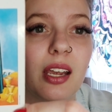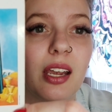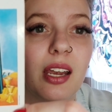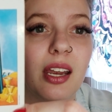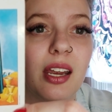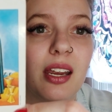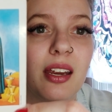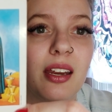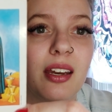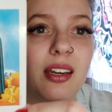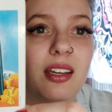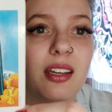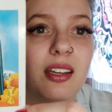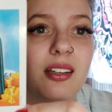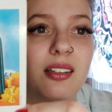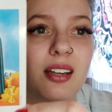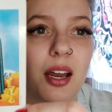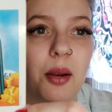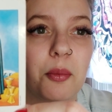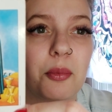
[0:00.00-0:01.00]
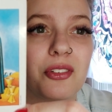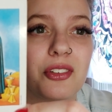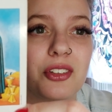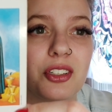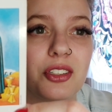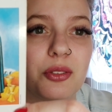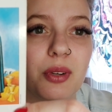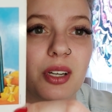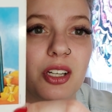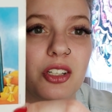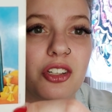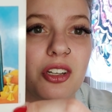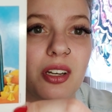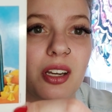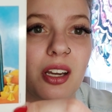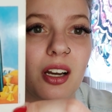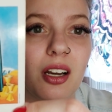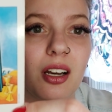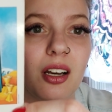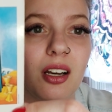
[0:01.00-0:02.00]
any type of situation
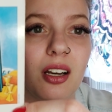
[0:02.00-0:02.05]
here,